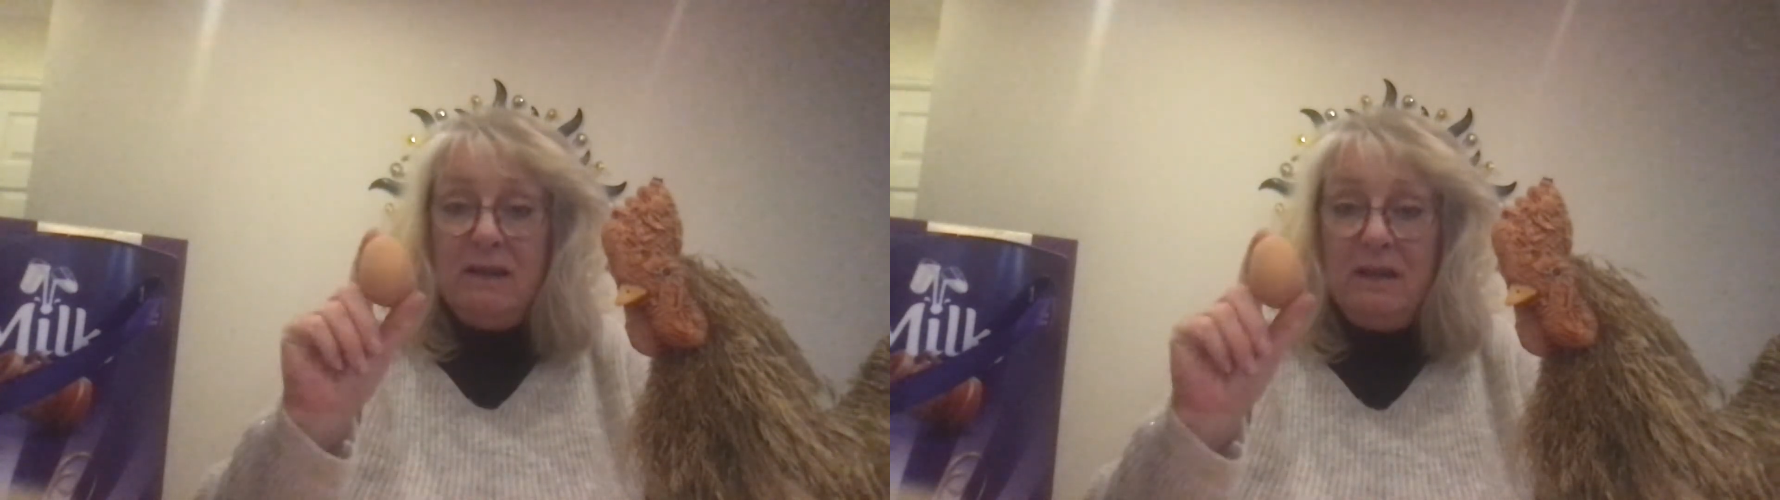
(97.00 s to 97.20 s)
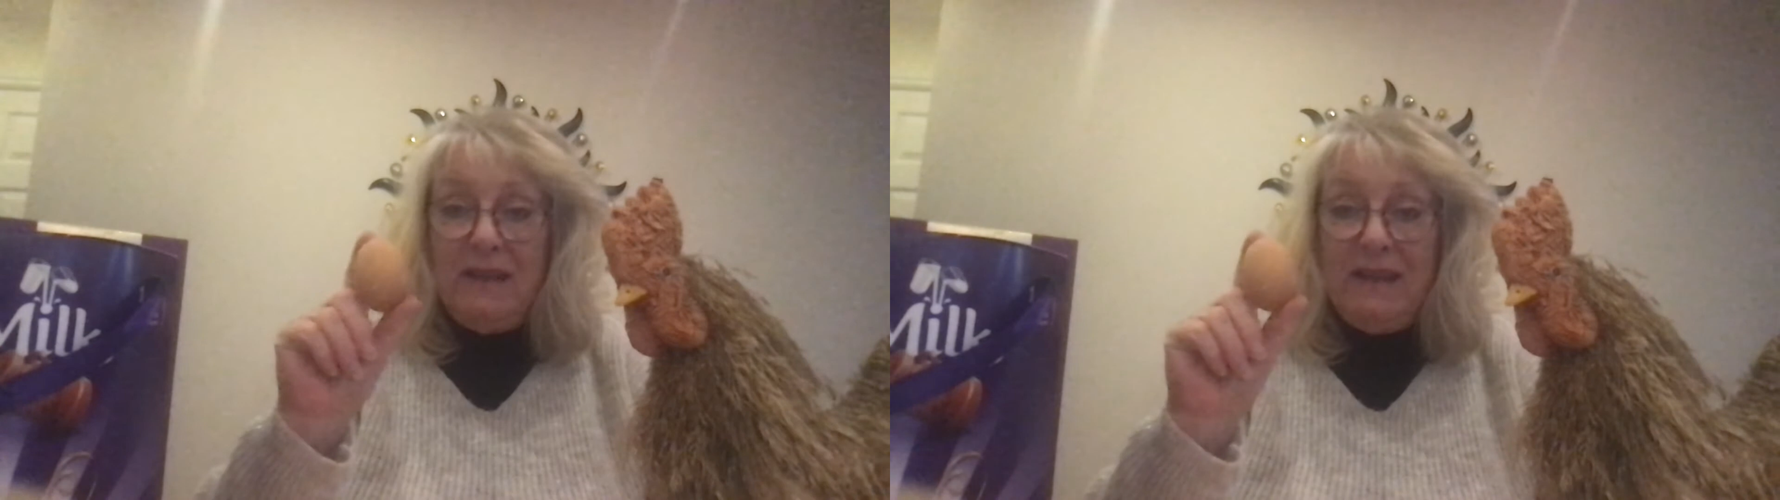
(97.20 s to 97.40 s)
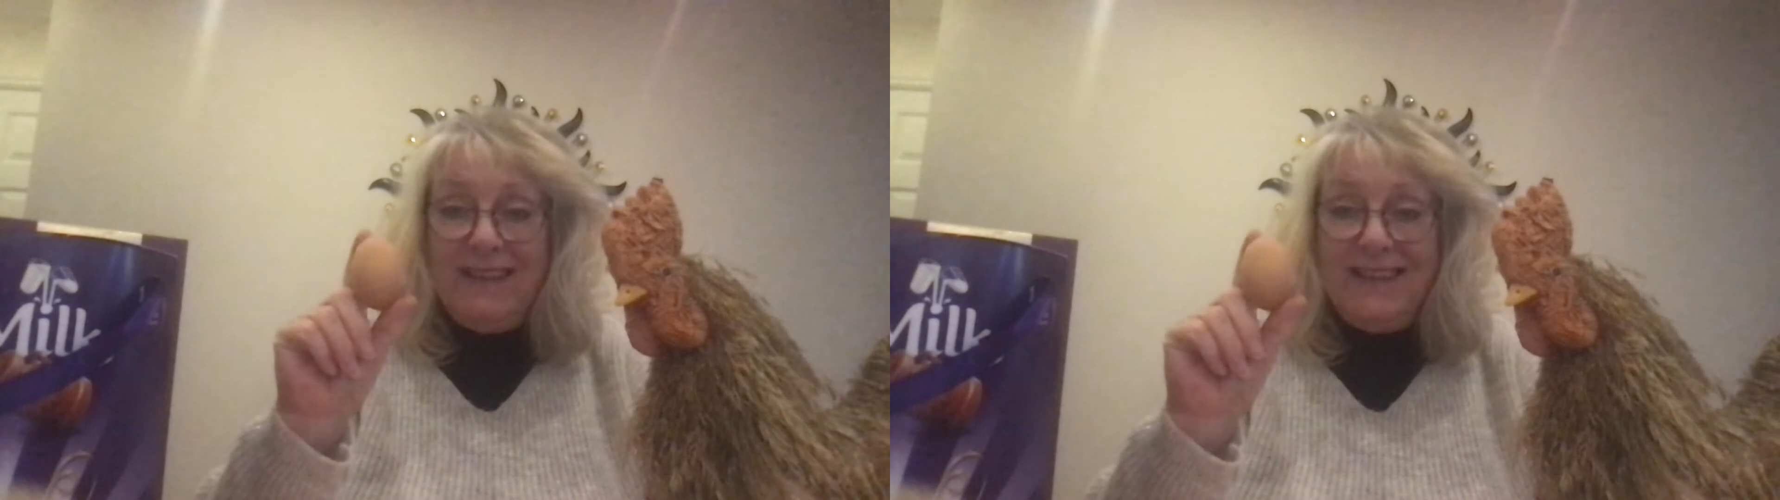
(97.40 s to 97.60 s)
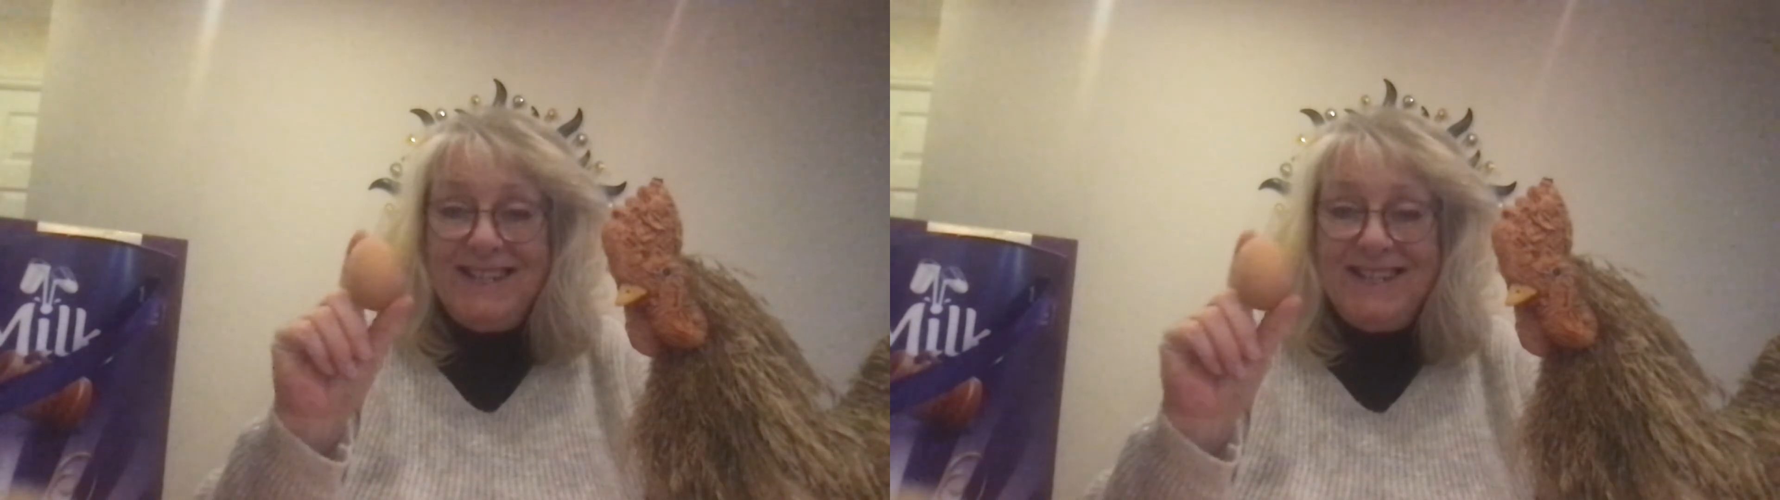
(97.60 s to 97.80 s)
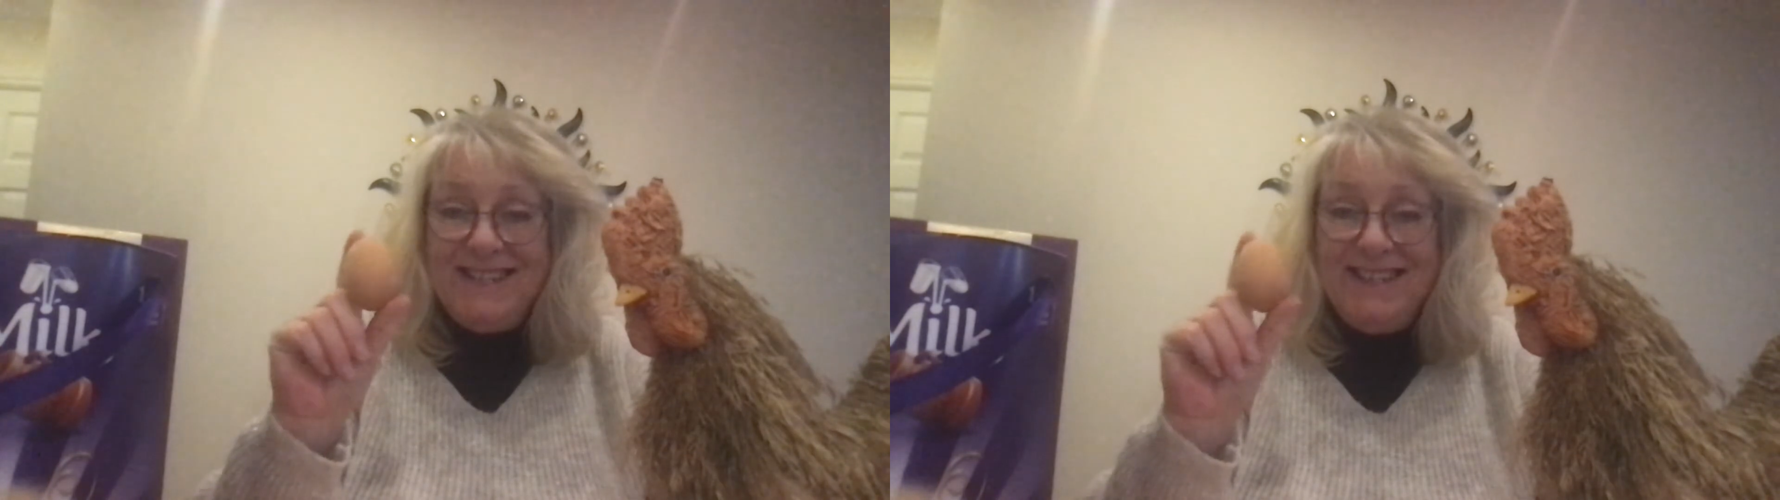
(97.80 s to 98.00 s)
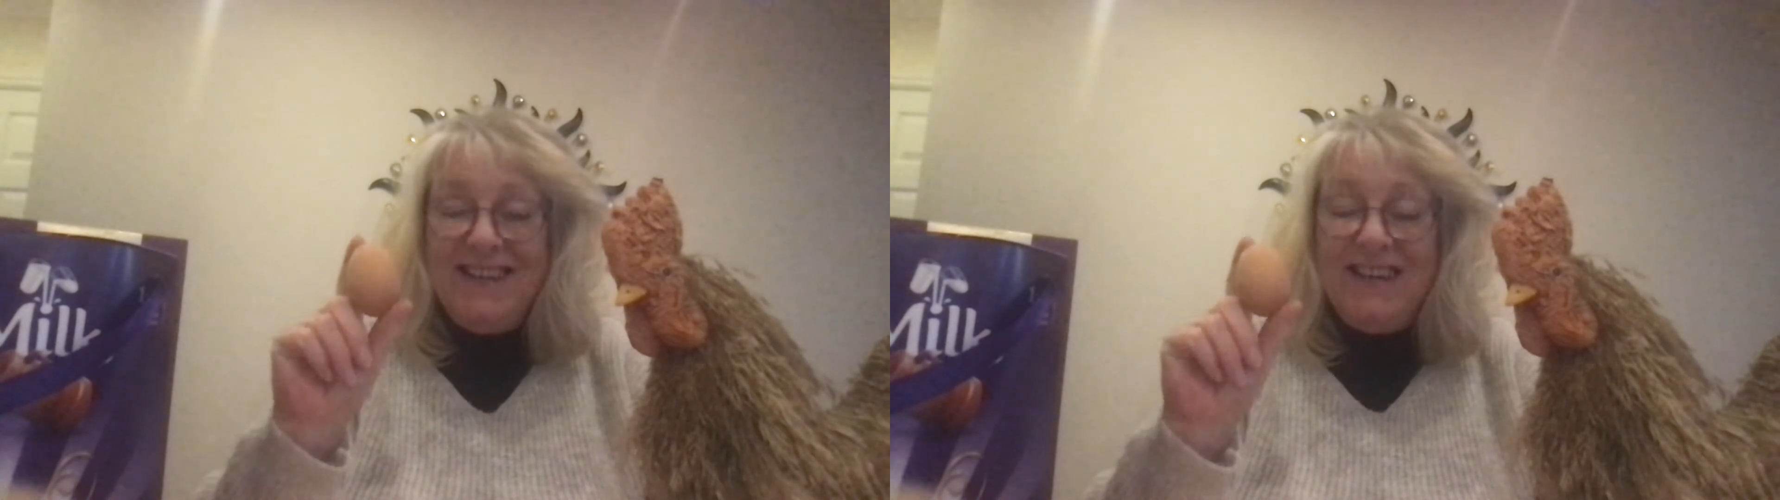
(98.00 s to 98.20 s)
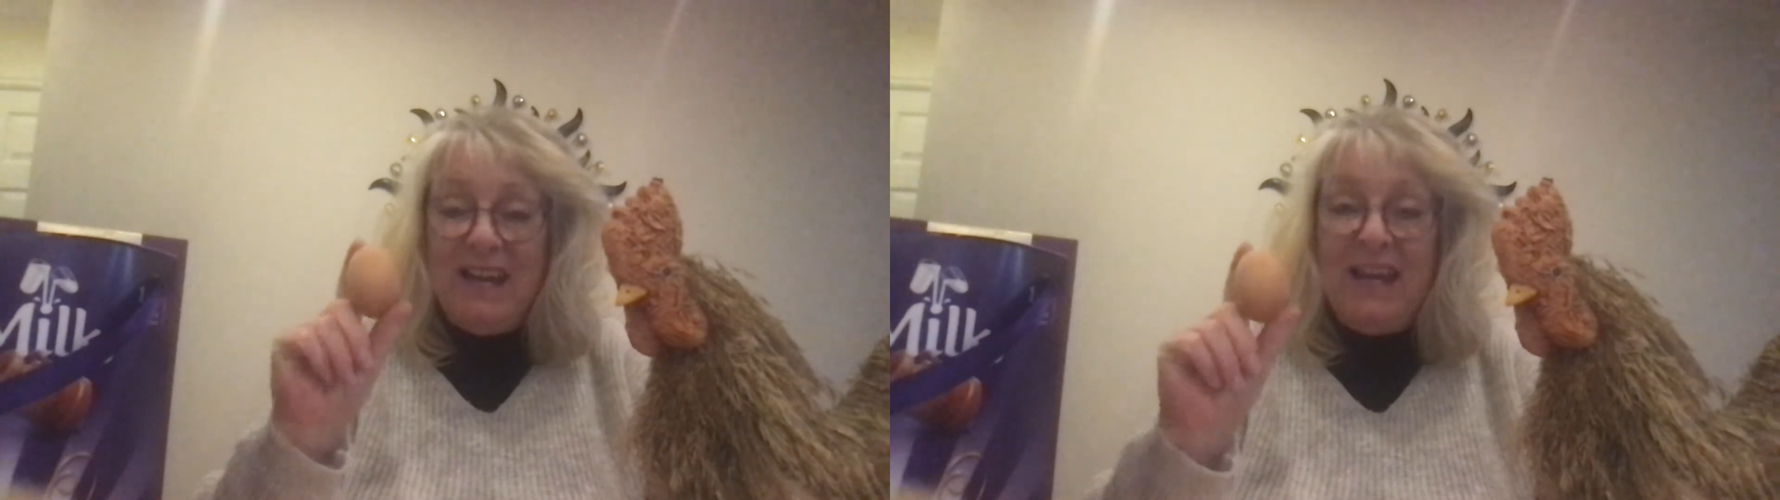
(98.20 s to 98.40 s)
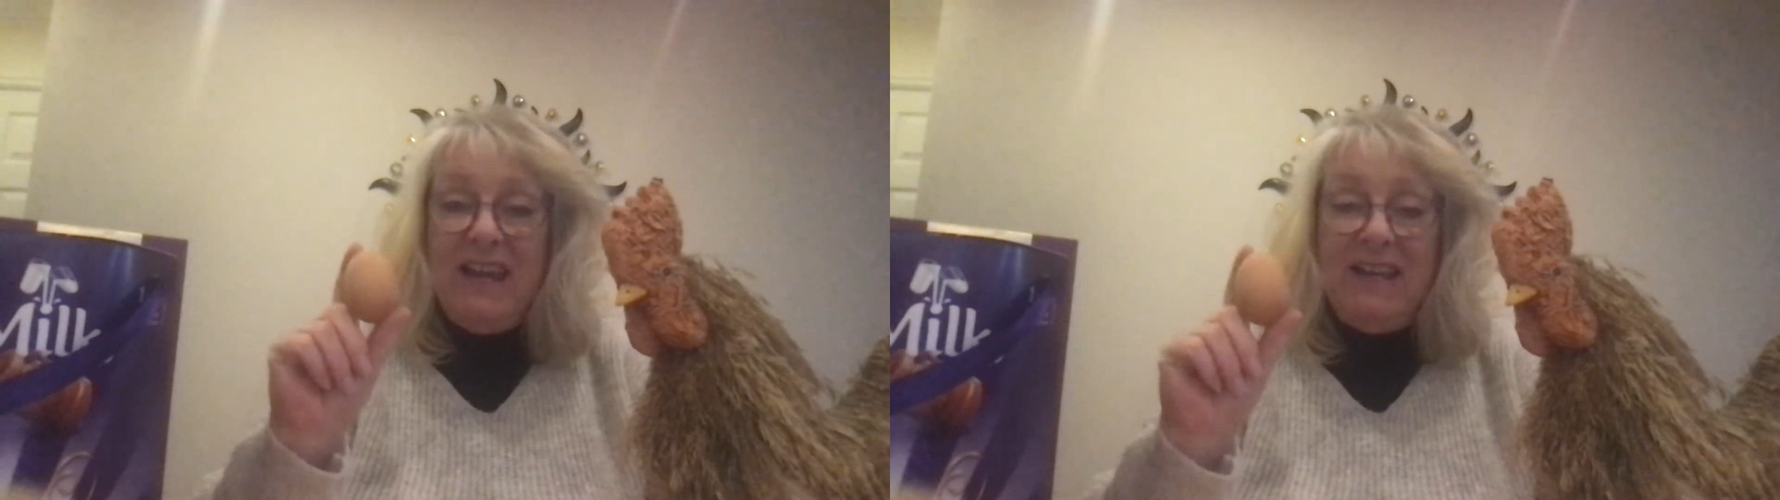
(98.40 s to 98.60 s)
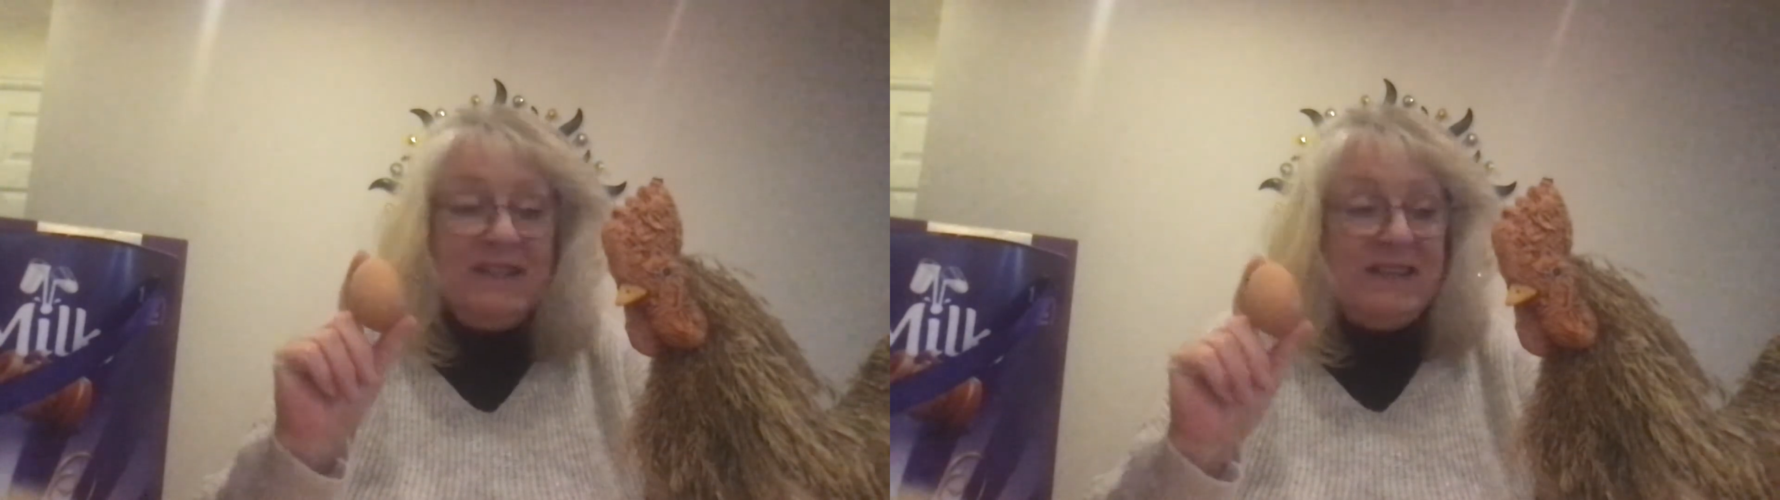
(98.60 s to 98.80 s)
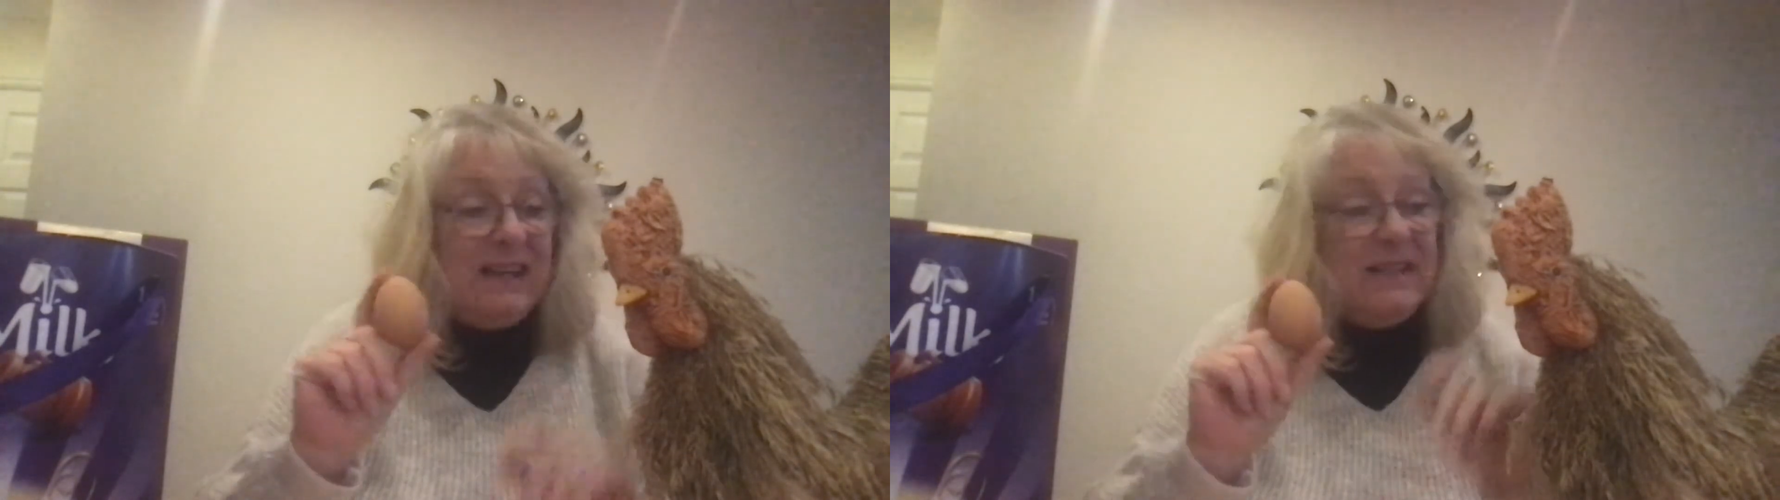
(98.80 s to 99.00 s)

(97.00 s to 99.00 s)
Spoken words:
like this, a hen's egg.